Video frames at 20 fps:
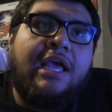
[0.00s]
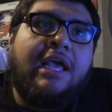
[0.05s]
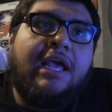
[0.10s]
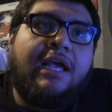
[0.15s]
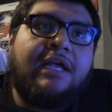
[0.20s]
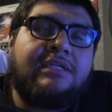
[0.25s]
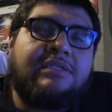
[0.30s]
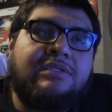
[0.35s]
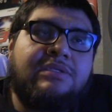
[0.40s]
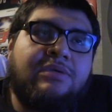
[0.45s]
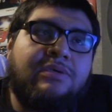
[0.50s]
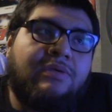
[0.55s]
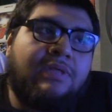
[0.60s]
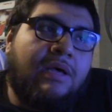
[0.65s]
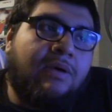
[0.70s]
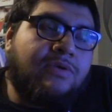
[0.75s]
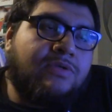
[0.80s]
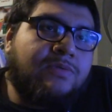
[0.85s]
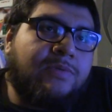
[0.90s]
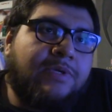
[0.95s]
And so
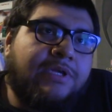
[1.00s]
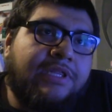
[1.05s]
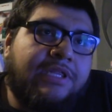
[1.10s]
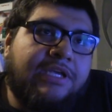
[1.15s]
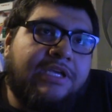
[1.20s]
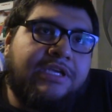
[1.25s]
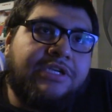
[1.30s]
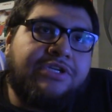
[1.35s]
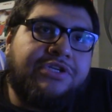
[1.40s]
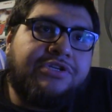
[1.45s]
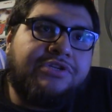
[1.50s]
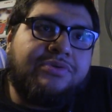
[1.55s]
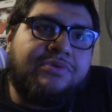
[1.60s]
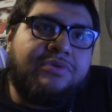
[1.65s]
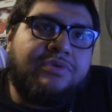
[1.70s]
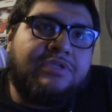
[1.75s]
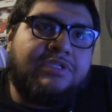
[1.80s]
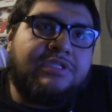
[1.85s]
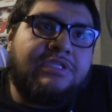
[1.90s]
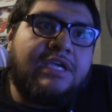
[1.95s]
that was one of the
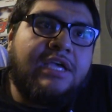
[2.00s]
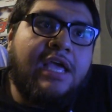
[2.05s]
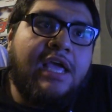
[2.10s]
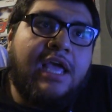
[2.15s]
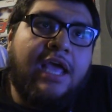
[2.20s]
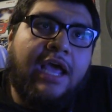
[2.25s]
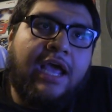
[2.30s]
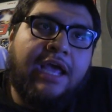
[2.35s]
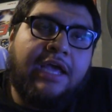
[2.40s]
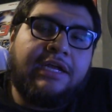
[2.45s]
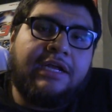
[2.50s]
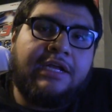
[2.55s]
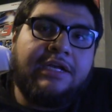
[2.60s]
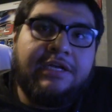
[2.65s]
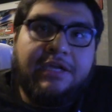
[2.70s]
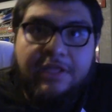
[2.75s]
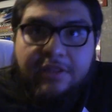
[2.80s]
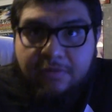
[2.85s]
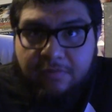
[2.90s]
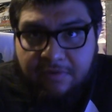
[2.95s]
issues. And
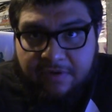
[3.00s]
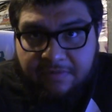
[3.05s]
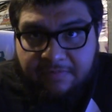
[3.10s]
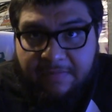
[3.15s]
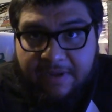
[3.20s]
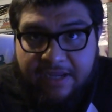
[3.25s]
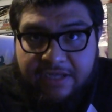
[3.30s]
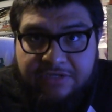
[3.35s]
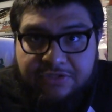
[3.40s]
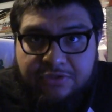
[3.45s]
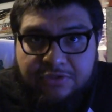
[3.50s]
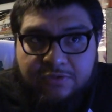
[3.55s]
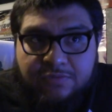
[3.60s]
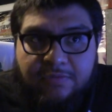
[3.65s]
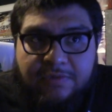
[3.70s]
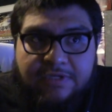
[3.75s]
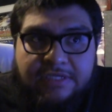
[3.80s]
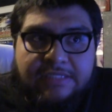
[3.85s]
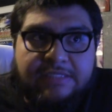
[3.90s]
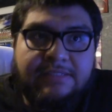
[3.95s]
another one of my issues
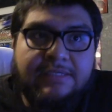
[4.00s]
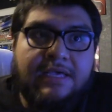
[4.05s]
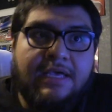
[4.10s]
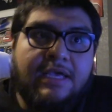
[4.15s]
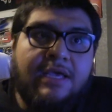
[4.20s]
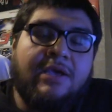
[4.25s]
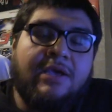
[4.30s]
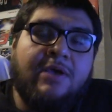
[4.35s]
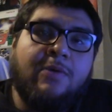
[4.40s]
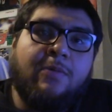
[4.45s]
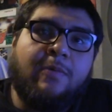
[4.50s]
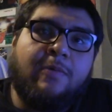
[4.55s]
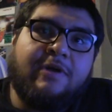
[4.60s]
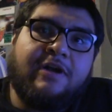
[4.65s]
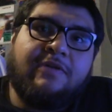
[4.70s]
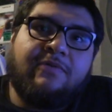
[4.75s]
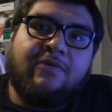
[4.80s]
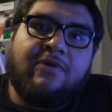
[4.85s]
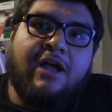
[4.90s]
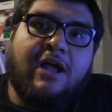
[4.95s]
was
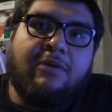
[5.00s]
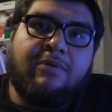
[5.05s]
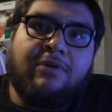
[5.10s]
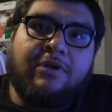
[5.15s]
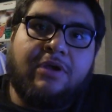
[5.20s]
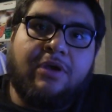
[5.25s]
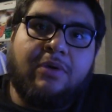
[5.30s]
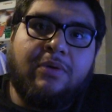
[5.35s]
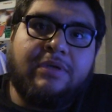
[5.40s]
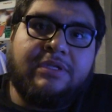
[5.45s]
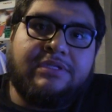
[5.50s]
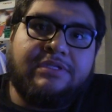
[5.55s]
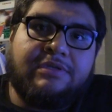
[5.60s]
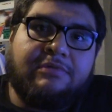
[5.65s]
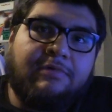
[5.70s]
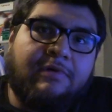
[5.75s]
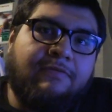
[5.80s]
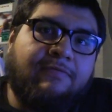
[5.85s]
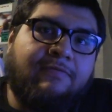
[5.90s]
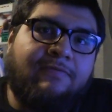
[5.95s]
whenever I would go into
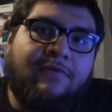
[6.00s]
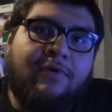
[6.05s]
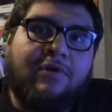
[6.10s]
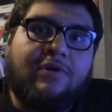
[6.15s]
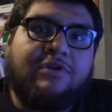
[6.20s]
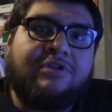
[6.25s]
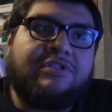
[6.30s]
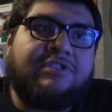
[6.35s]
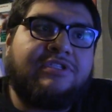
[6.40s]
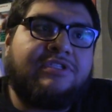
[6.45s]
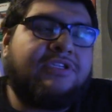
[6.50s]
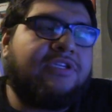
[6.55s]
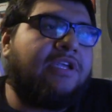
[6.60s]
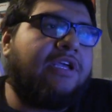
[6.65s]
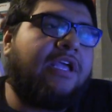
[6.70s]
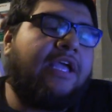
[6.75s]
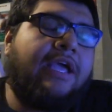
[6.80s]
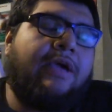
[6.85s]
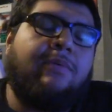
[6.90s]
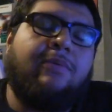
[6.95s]
reverse,
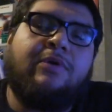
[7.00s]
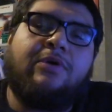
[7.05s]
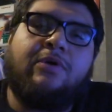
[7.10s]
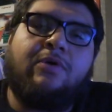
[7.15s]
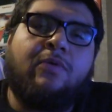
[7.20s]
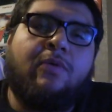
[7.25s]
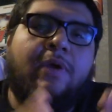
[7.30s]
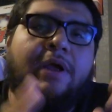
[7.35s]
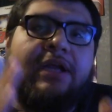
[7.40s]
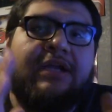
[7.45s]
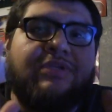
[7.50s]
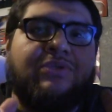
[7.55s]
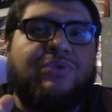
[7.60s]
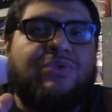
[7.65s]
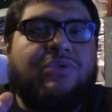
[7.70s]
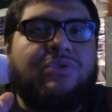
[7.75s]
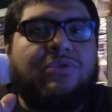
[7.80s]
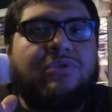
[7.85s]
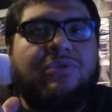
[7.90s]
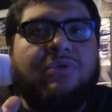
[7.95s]
it would grind
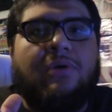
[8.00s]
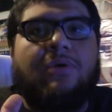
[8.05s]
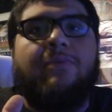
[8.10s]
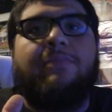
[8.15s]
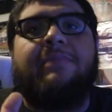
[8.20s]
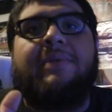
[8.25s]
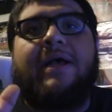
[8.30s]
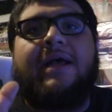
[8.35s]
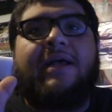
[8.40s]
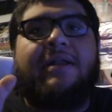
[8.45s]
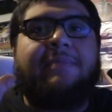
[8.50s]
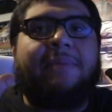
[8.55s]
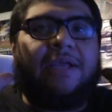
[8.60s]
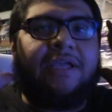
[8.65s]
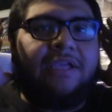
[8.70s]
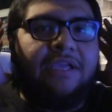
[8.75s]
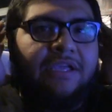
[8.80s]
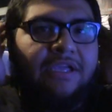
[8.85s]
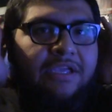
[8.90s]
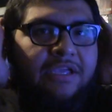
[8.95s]
so bad.
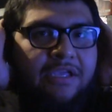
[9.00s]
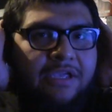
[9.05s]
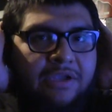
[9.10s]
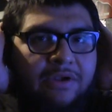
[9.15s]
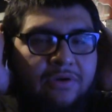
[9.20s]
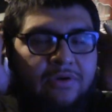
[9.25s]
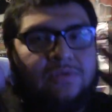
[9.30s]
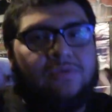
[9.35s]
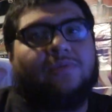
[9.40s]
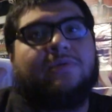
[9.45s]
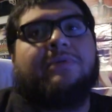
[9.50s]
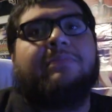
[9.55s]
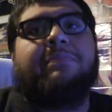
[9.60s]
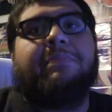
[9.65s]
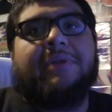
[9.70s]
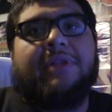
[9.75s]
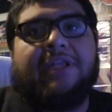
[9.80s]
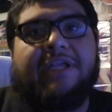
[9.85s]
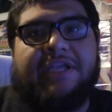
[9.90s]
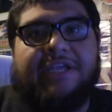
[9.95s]
My ears would
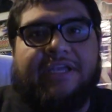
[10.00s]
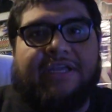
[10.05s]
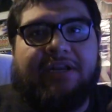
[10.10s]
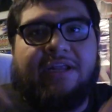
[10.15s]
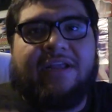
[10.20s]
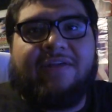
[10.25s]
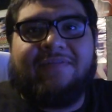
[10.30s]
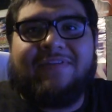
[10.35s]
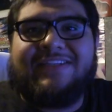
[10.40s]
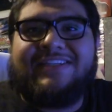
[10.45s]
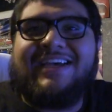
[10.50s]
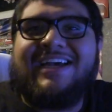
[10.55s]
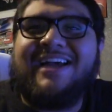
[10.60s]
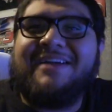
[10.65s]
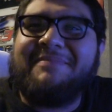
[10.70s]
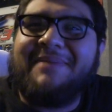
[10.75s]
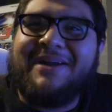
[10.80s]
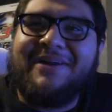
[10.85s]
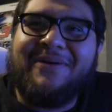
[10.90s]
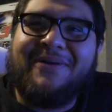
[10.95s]
bleed every
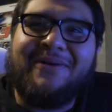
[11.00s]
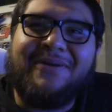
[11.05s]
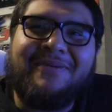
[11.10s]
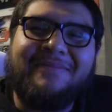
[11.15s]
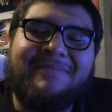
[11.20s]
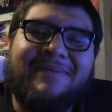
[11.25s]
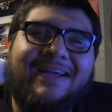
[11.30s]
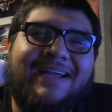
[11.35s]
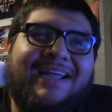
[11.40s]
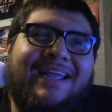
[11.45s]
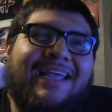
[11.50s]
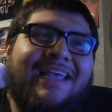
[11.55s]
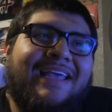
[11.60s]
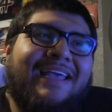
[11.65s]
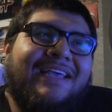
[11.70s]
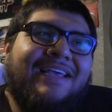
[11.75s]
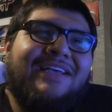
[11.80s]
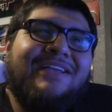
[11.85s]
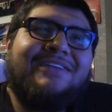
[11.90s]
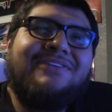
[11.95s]
time I heard my
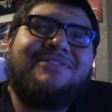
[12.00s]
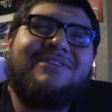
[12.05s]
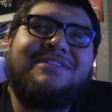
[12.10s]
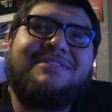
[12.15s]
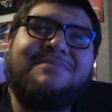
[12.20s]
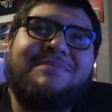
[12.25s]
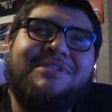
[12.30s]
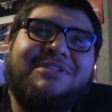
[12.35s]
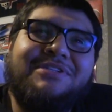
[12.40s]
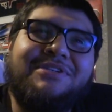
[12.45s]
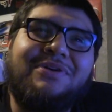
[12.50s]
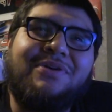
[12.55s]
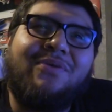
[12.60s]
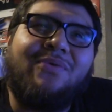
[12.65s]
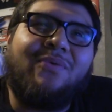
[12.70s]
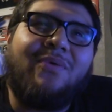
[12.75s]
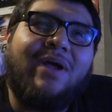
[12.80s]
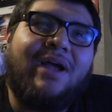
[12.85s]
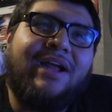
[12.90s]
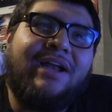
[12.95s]
transmission
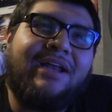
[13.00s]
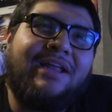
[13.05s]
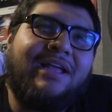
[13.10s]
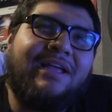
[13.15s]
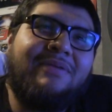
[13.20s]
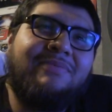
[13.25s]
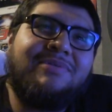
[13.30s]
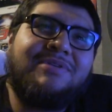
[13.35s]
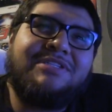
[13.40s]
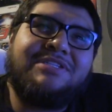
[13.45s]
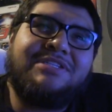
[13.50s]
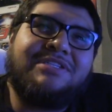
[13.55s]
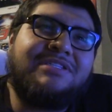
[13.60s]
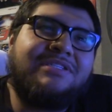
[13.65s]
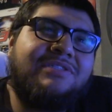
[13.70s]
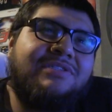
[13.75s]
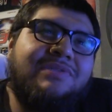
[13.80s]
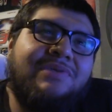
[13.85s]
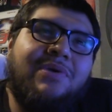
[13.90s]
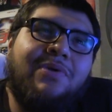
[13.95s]
grind. It was just
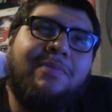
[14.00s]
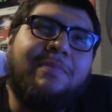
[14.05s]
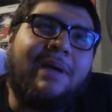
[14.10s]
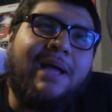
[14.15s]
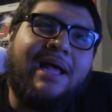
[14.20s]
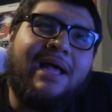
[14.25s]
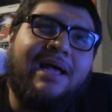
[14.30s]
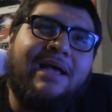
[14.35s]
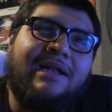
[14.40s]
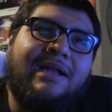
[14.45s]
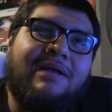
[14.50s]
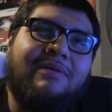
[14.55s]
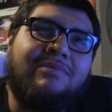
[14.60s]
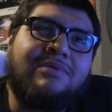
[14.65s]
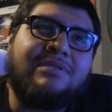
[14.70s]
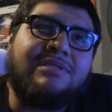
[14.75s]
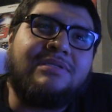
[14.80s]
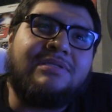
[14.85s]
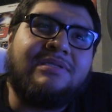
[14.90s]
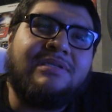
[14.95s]
so bad.
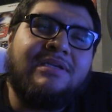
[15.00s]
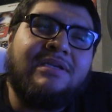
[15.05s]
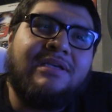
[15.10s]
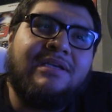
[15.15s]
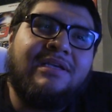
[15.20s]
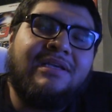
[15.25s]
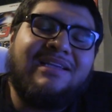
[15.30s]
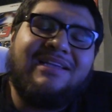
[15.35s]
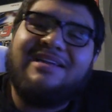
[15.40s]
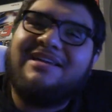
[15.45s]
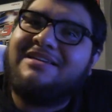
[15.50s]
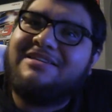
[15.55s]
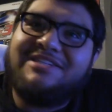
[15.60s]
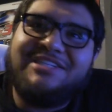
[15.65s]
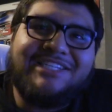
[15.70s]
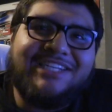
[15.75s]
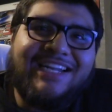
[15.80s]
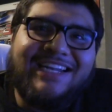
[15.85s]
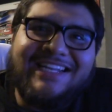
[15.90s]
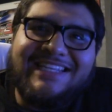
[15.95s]
I
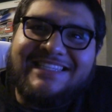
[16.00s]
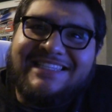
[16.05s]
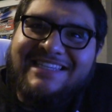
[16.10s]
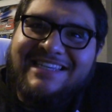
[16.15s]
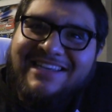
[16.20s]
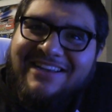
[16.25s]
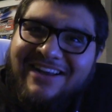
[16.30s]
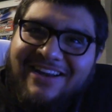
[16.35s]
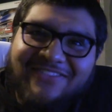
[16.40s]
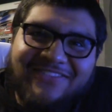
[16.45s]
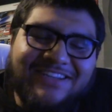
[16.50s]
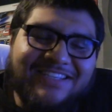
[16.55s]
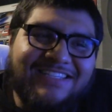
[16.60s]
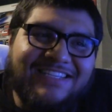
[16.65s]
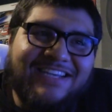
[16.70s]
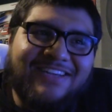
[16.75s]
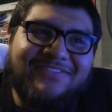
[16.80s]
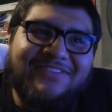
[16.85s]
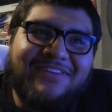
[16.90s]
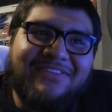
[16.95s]
shed a tear every
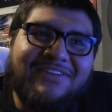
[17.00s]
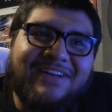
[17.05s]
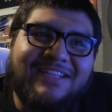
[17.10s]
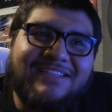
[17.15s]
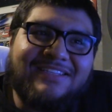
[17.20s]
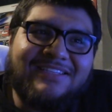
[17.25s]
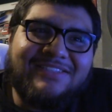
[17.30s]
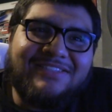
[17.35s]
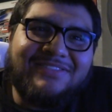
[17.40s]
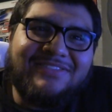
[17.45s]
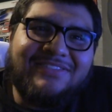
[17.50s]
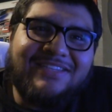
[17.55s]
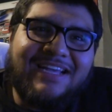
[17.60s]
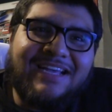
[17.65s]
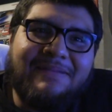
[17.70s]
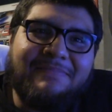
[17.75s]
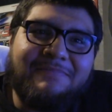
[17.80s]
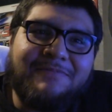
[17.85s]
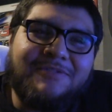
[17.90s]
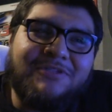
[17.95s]
time I would have to do that.